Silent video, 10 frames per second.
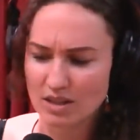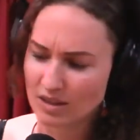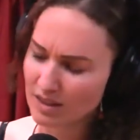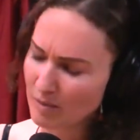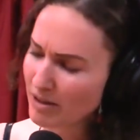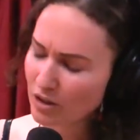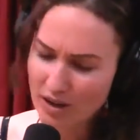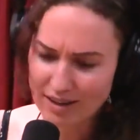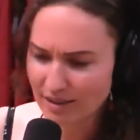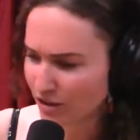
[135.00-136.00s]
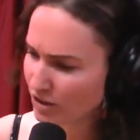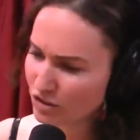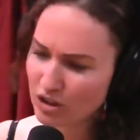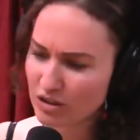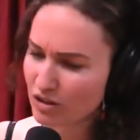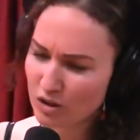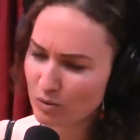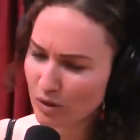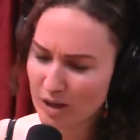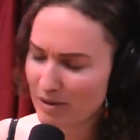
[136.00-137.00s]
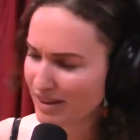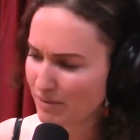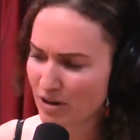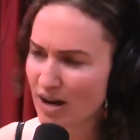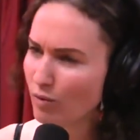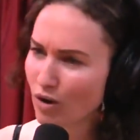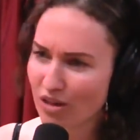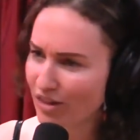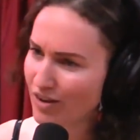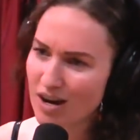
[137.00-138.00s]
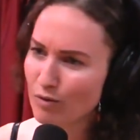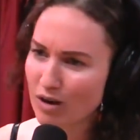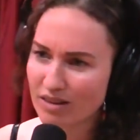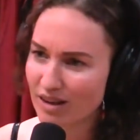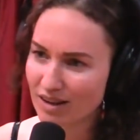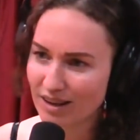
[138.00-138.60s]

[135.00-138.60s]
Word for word: "Come on, you guys, like just just don't worry about them. They're not worth it. They're not worth it."